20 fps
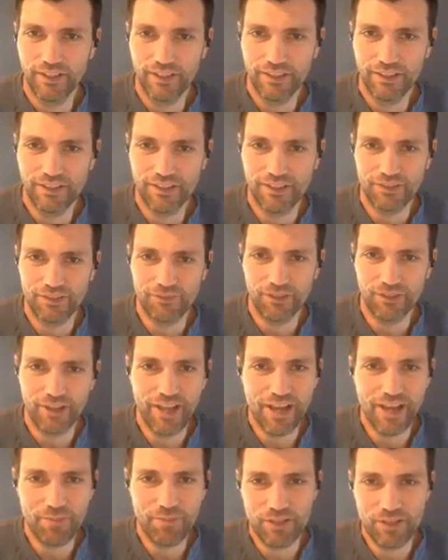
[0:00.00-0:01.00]
He gets very
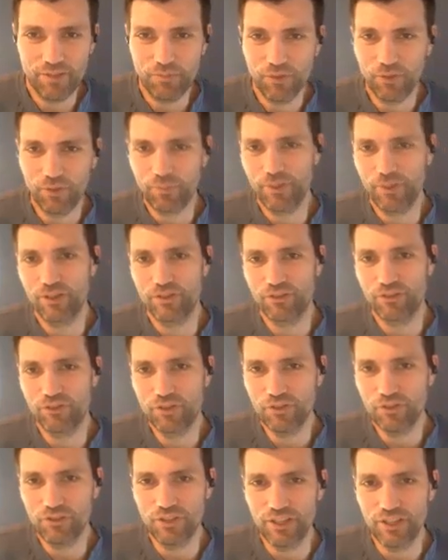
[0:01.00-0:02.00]
happy the more pairs of
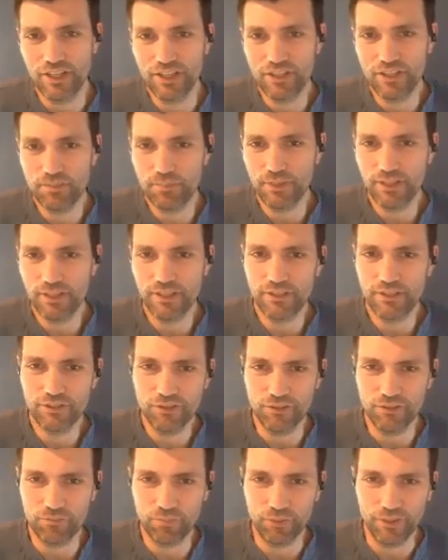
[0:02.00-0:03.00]
shoes he gets, but at a
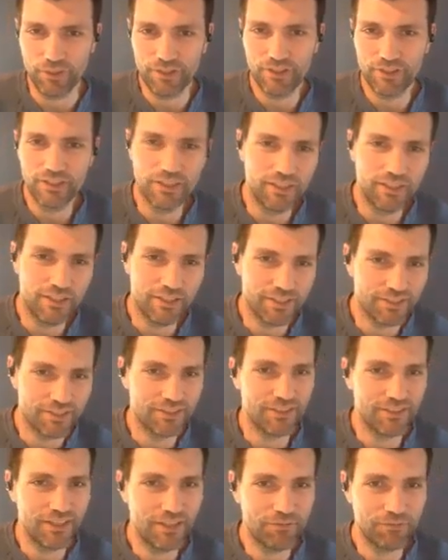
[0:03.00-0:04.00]
certain point, he gets
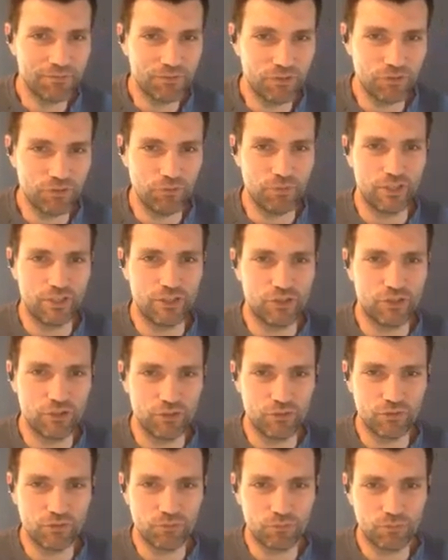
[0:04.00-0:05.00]
to have too many
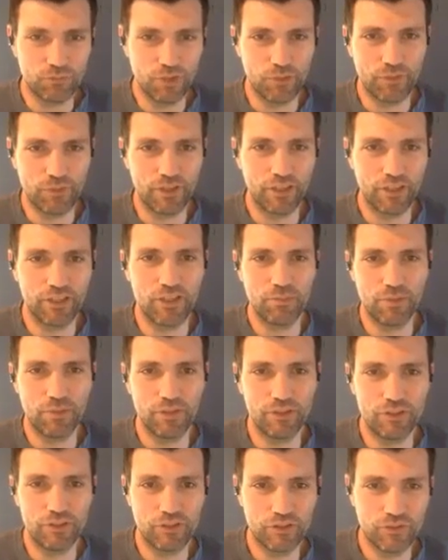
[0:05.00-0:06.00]
shoes. Where am I going to keep all
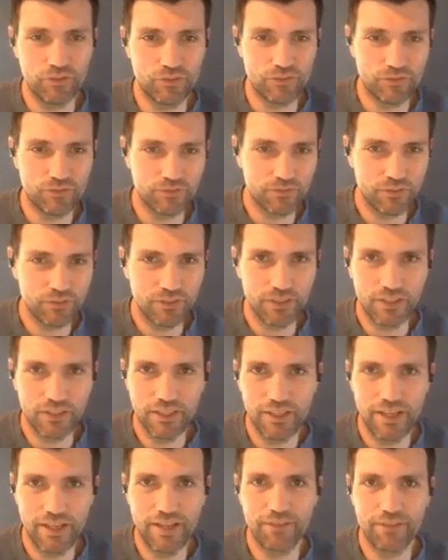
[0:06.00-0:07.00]
these shoes?
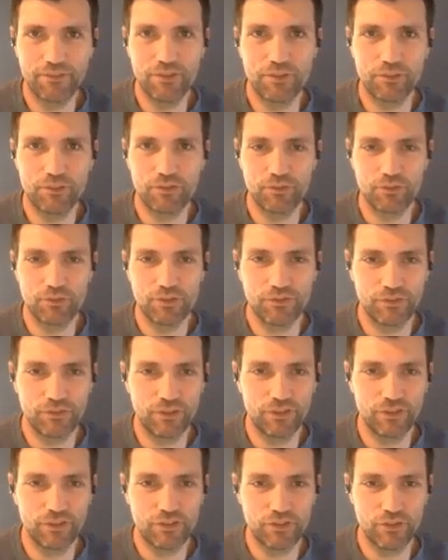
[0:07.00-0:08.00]
I have no storage for
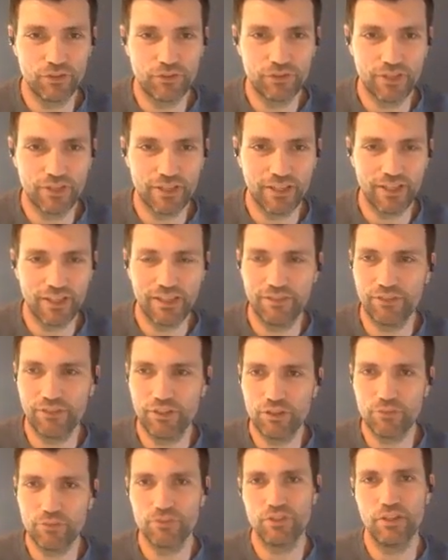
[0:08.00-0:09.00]
all these shoes. I can't even
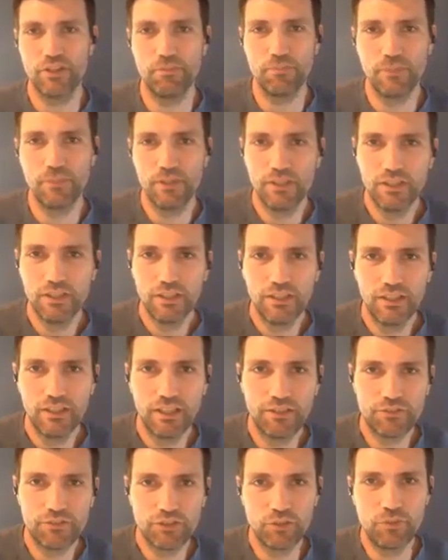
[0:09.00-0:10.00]
use them. I
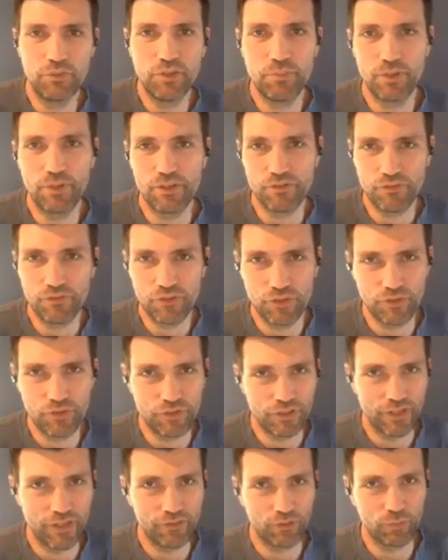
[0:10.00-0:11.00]
have so many pairs of shoes,
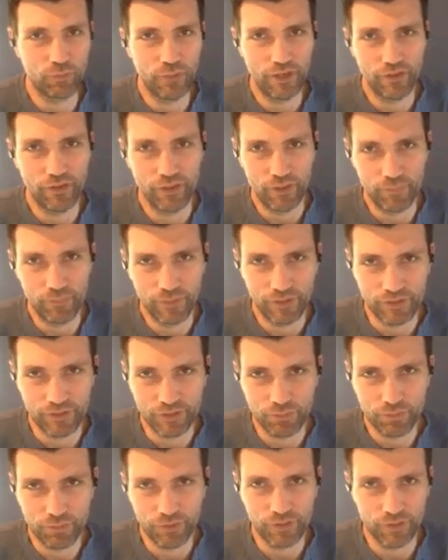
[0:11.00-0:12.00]
I'll never wear them. I'll
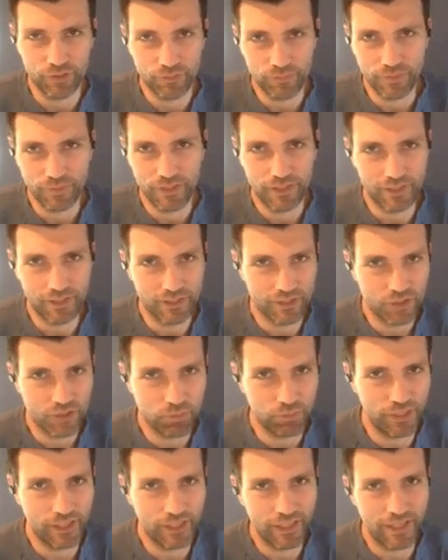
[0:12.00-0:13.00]
just put them in a
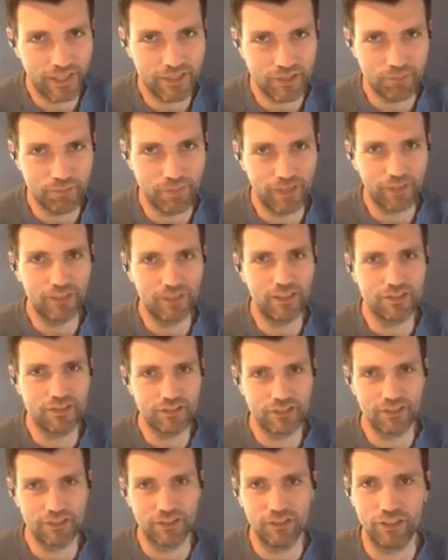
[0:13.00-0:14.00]
display case in my
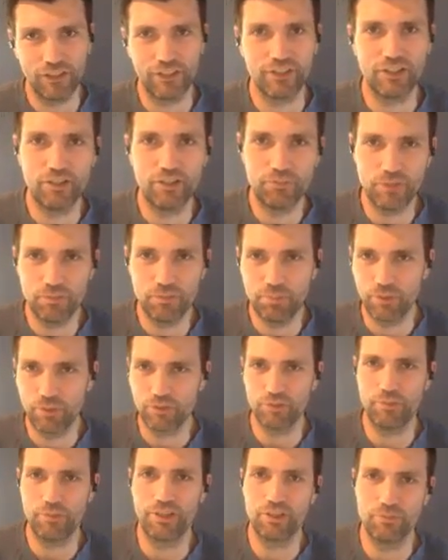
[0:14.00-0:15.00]
closet and look at them and
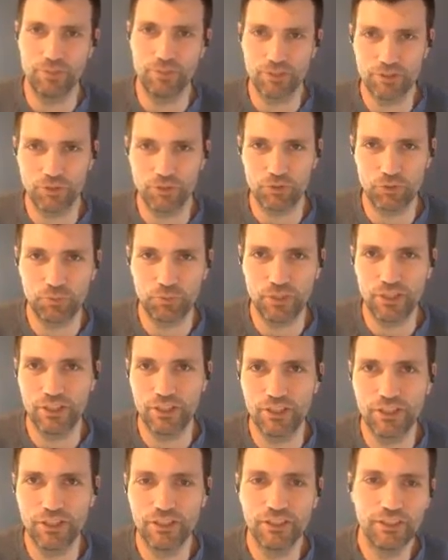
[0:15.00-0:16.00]
post about them on social
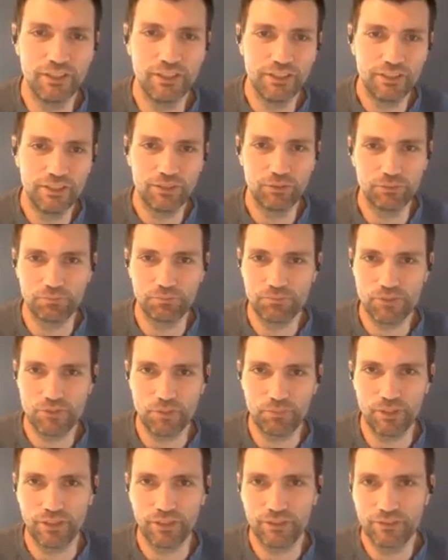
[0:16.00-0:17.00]
media or
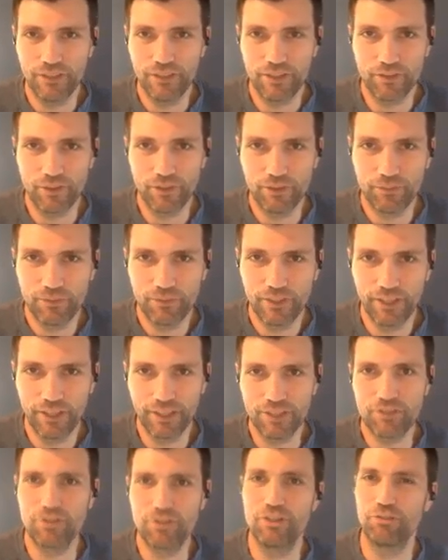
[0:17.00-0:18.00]
something. I don't know. I
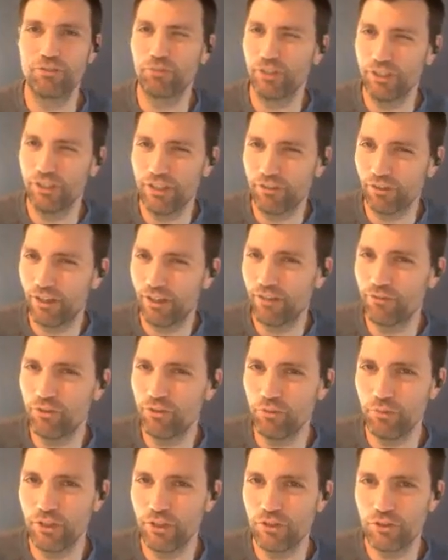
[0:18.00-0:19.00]
guess you can really never have
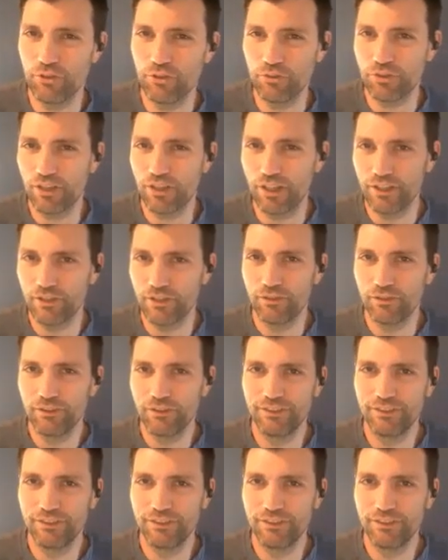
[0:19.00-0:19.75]
too many shoes, can you?